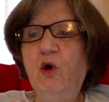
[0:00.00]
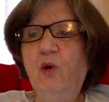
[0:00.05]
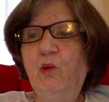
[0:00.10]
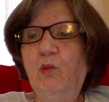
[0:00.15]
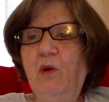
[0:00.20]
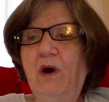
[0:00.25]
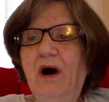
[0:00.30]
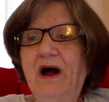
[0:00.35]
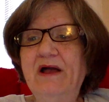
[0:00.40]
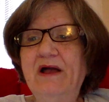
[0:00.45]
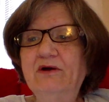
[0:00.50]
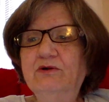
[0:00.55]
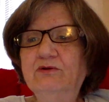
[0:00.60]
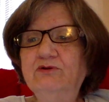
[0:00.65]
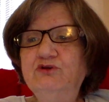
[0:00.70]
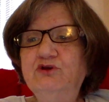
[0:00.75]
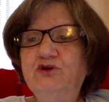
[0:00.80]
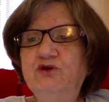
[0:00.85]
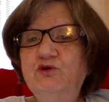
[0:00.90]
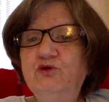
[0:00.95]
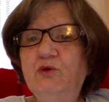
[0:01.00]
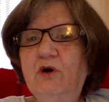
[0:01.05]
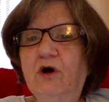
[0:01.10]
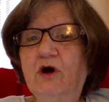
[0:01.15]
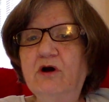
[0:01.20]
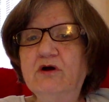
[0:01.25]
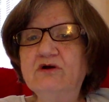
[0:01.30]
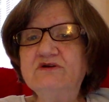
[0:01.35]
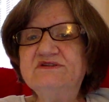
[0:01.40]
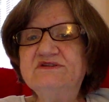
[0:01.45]
while you
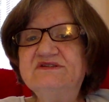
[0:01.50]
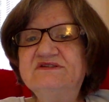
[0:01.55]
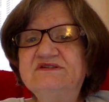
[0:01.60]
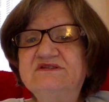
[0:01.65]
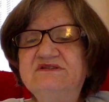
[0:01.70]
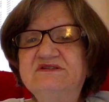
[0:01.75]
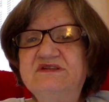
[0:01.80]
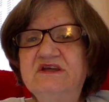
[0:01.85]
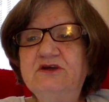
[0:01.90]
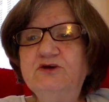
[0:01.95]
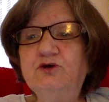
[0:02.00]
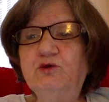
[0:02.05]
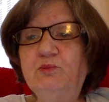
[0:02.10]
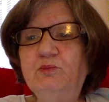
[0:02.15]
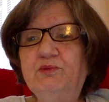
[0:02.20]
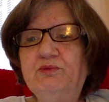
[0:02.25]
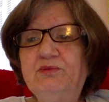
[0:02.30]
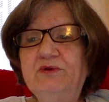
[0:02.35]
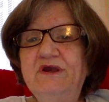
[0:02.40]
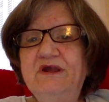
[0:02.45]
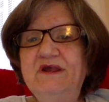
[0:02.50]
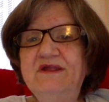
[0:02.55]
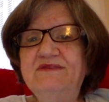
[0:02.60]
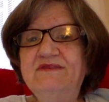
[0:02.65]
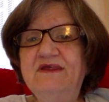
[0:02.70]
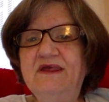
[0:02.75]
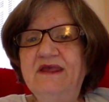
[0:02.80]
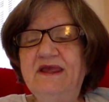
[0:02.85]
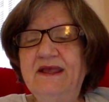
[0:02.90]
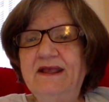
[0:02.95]
are still
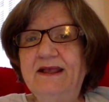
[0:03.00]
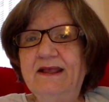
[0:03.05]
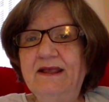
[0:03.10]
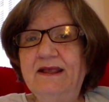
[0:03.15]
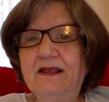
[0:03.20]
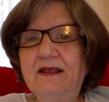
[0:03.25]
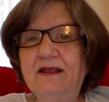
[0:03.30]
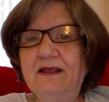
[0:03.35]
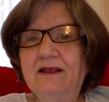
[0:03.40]
breathing.